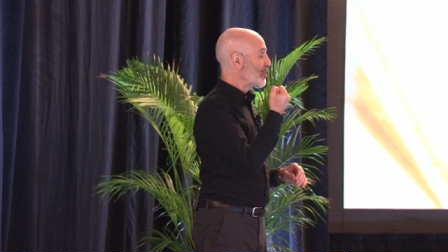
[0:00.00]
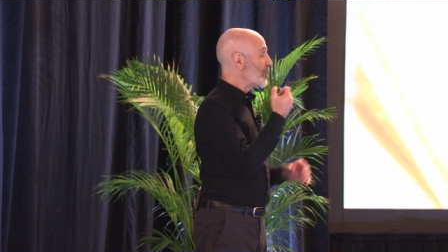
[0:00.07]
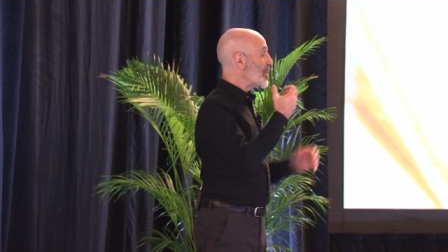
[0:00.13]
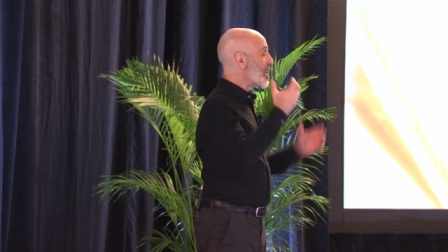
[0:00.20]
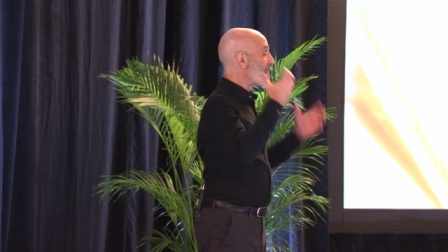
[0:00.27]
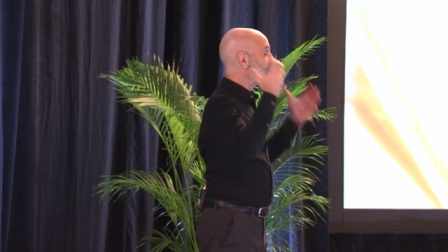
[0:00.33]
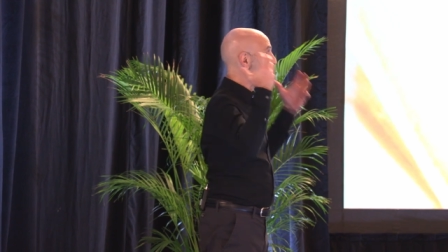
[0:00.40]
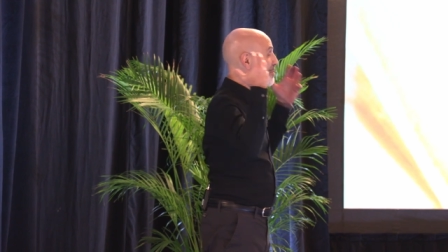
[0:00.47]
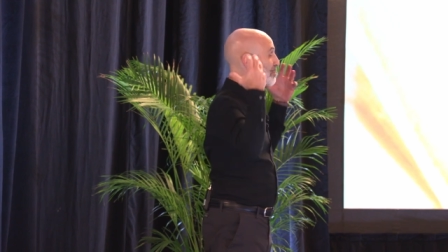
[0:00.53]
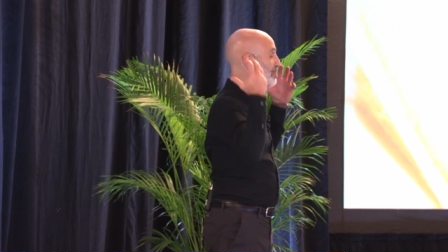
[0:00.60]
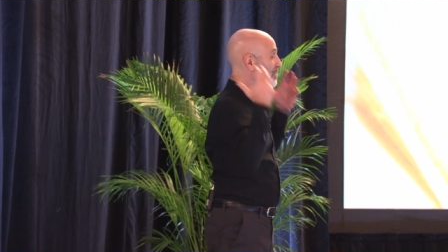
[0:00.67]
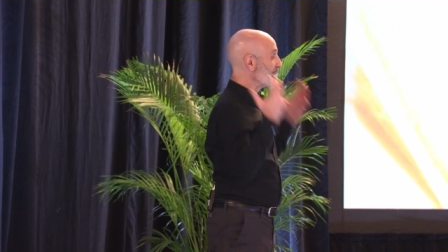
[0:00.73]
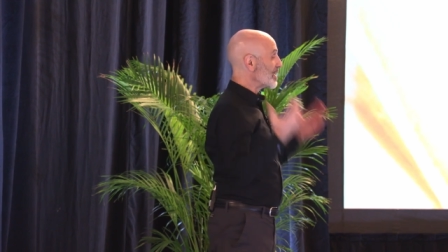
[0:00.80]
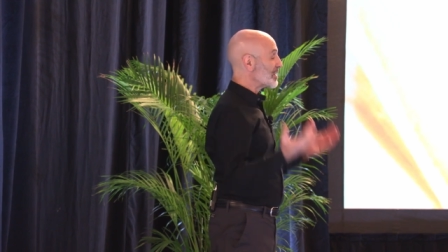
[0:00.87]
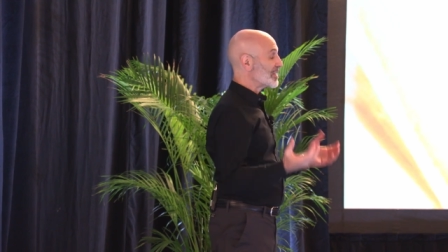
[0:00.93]
We are
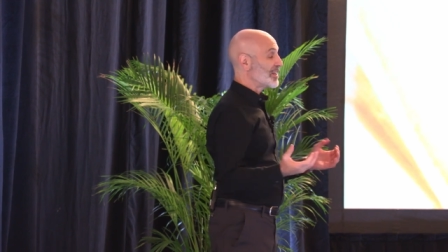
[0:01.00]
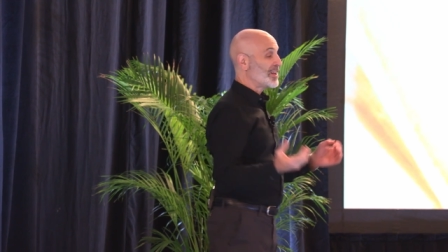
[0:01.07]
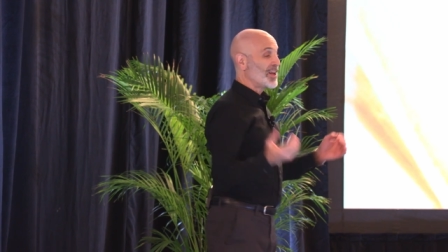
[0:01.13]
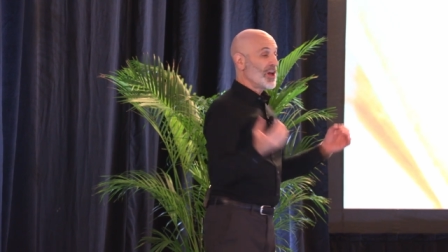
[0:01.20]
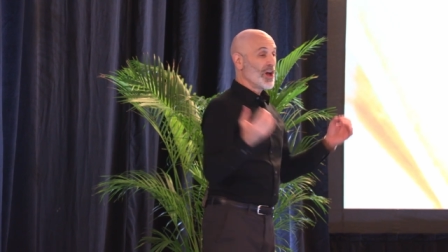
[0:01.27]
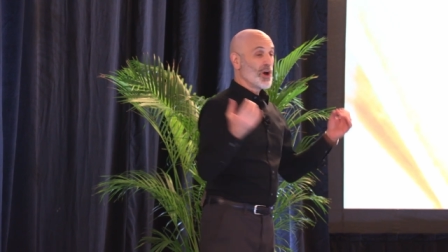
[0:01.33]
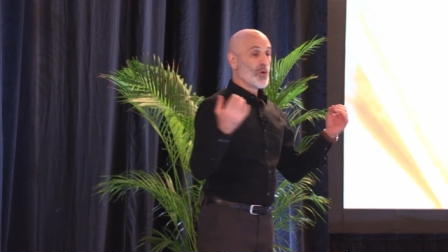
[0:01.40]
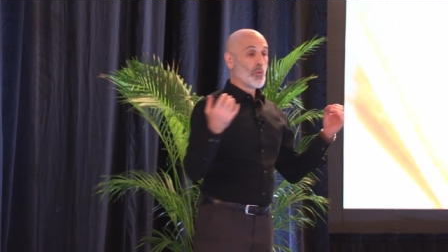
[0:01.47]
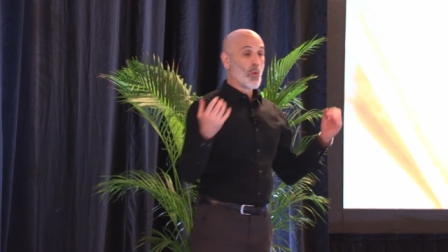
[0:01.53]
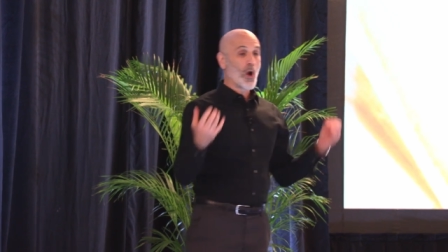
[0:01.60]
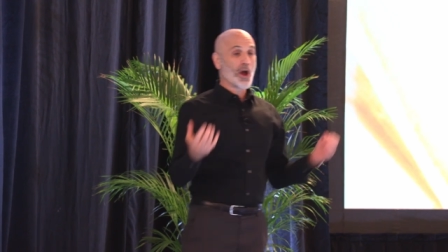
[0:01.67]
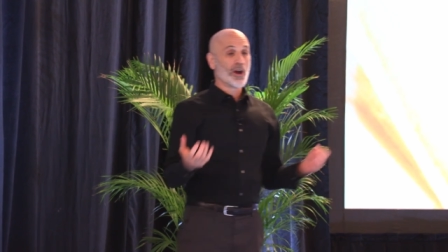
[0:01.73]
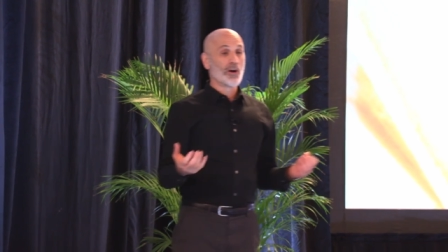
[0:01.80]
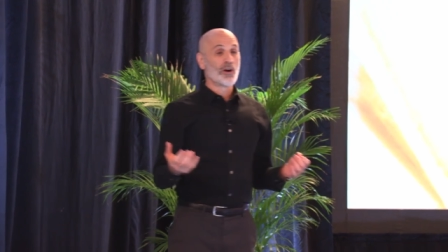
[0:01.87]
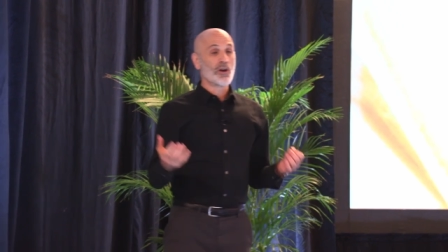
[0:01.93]
completely
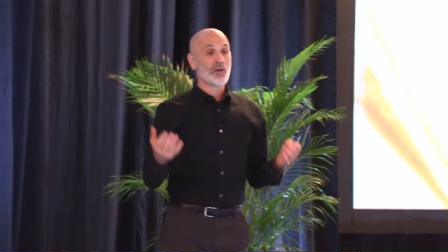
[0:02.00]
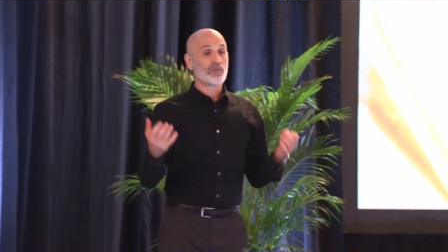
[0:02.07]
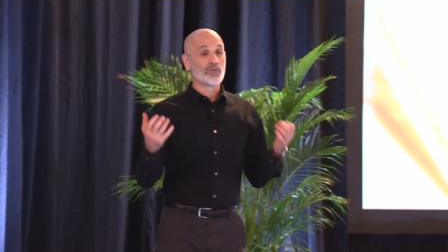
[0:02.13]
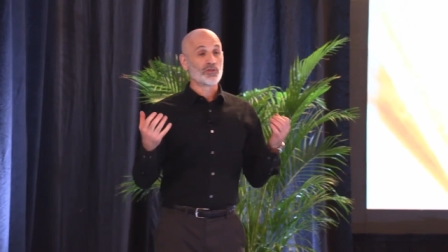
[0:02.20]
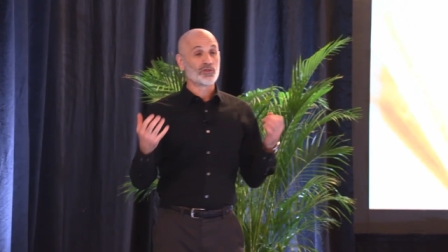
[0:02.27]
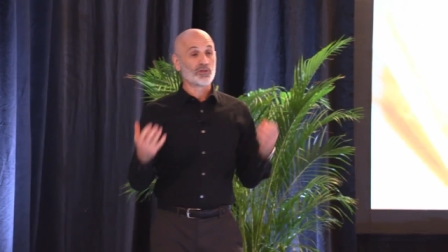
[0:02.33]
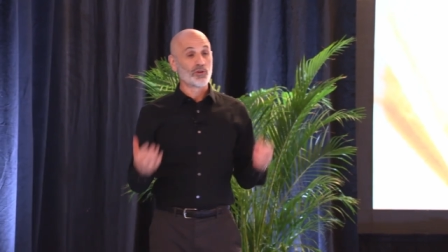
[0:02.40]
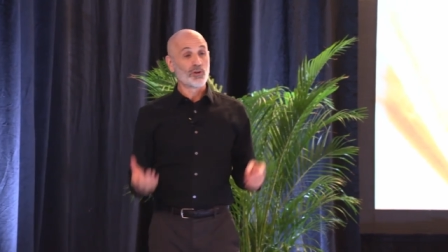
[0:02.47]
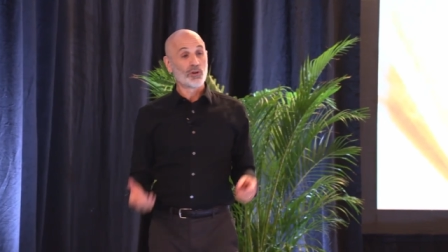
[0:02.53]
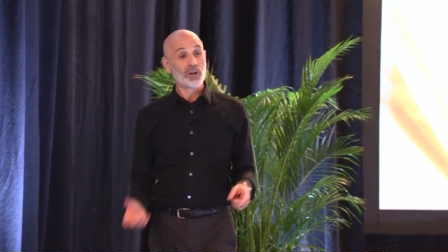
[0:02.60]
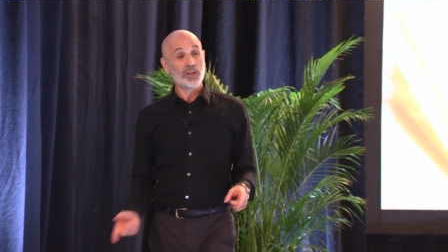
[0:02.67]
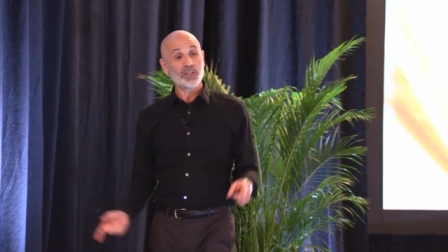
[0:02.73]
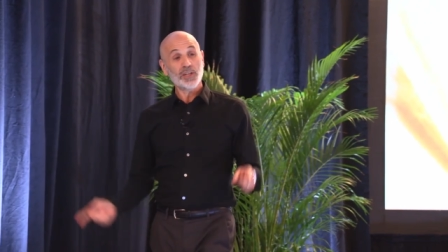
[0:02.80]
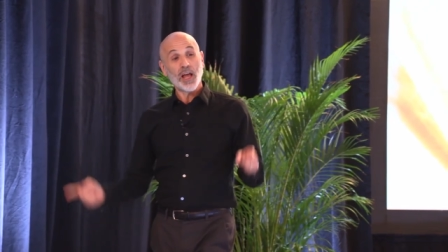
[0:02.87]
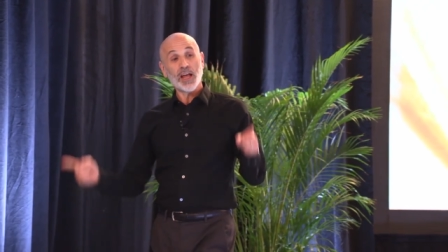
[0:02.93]
wired for
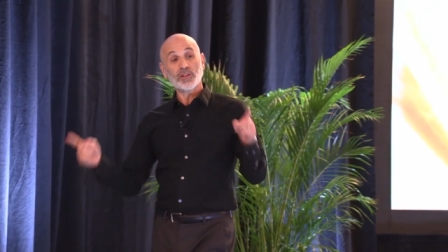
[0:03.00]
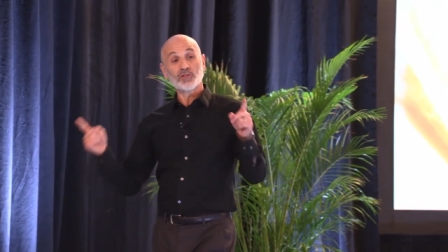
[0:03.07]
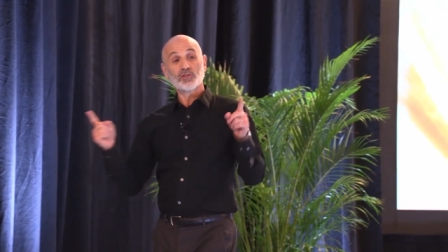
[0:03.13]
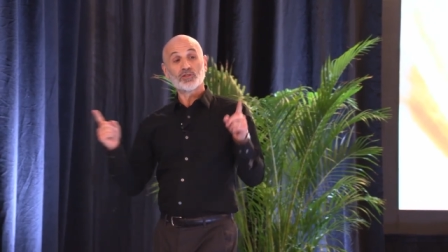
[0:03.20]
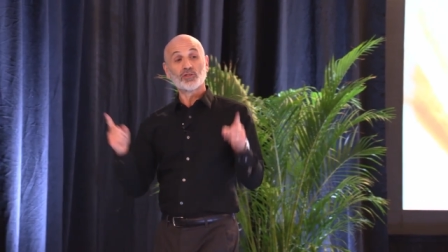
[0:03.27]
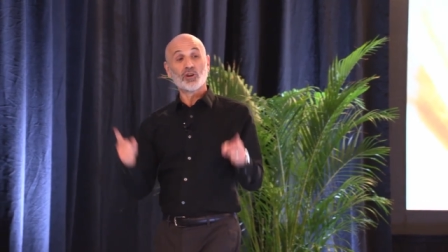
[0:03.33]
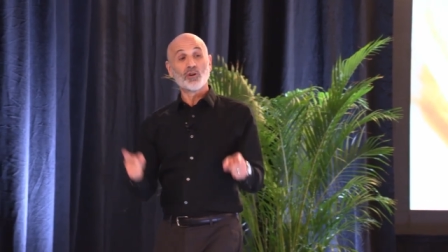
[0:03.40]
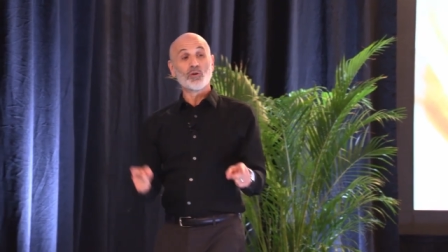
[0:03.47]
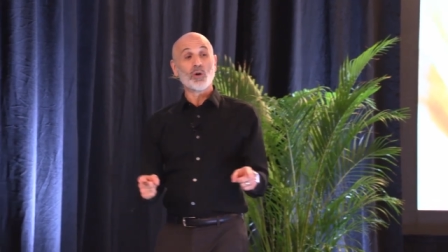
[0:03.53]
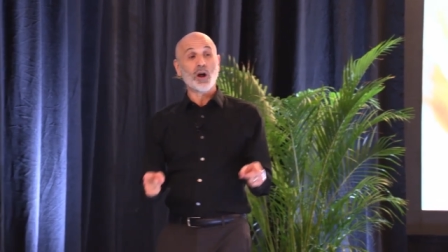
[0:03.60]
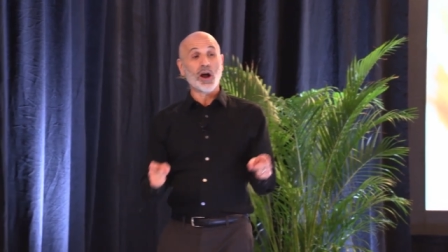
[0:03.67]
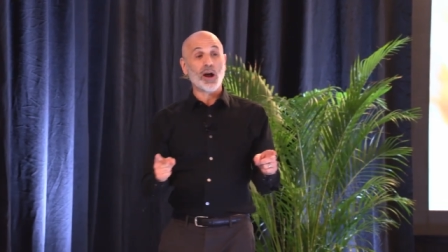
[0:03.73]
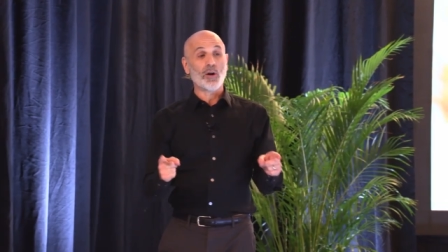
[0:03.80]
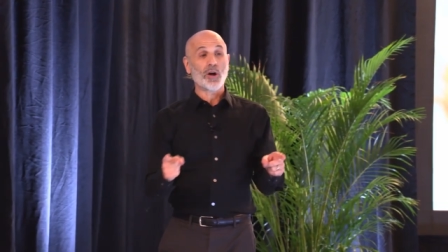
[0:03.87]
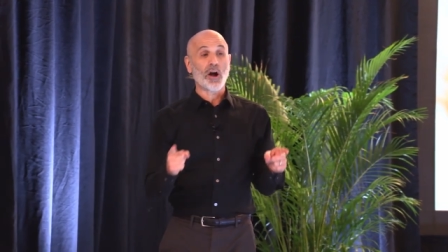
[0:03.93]
stories, and so
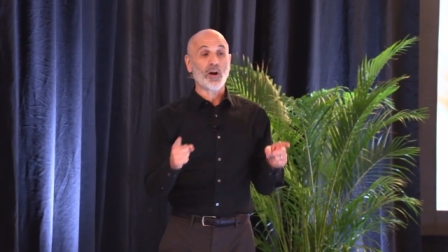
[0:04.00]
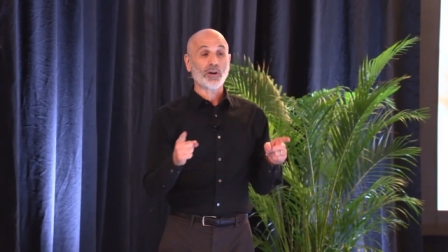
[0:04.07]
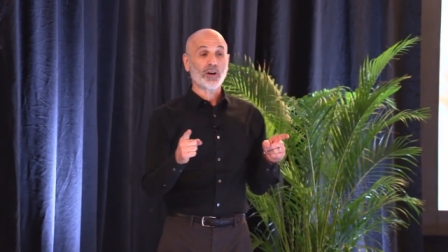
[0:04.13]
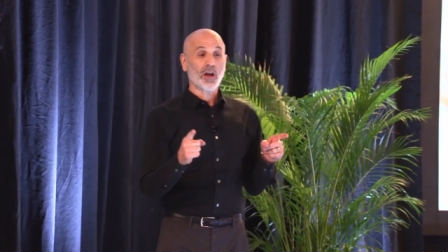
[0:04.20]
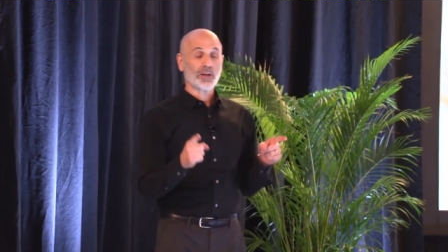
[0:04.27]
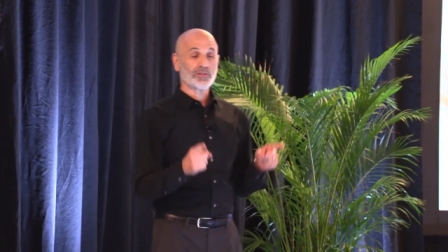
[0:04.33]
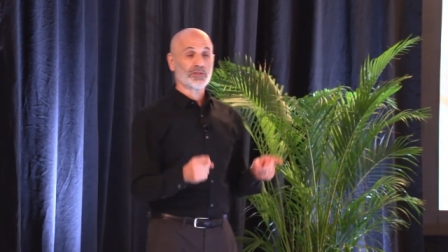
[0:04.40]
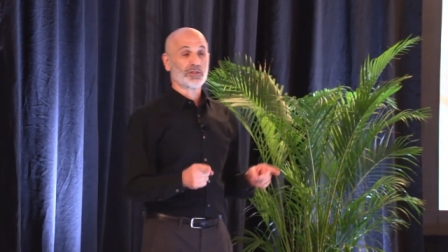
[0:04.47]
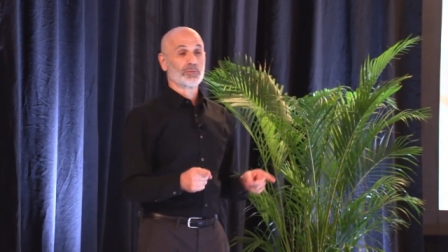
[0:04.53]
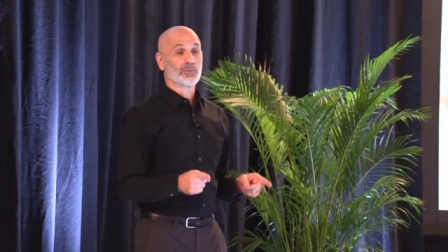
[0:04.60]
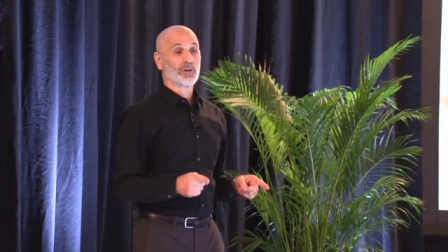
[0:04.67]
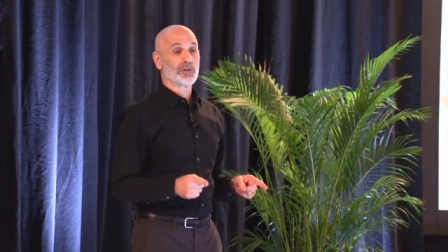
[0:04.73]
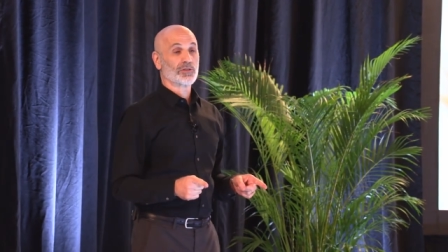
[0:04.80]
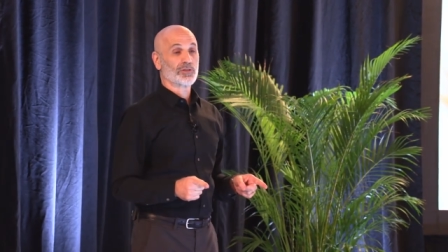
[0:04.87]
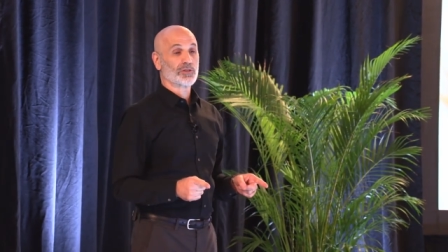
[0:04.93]
are our
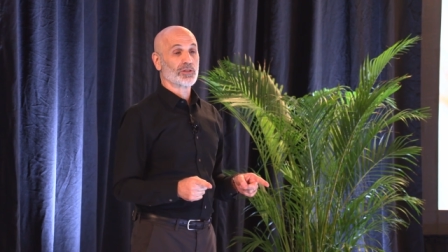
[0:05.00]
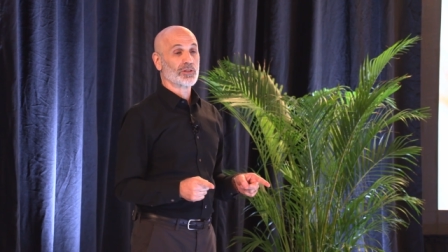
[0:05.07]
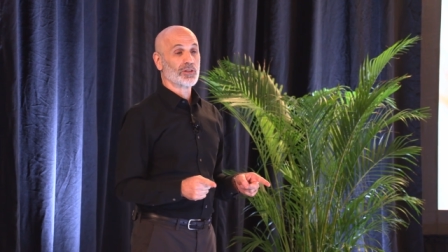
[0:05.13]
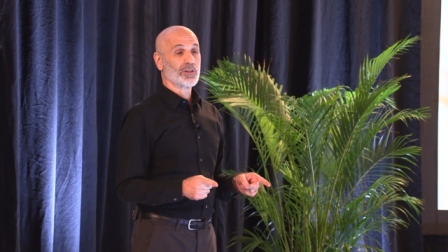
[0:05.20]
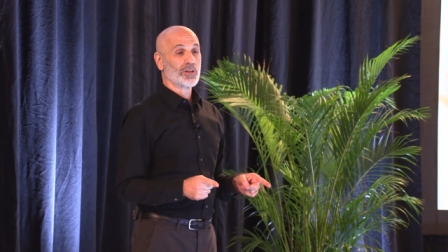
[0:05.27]
customers.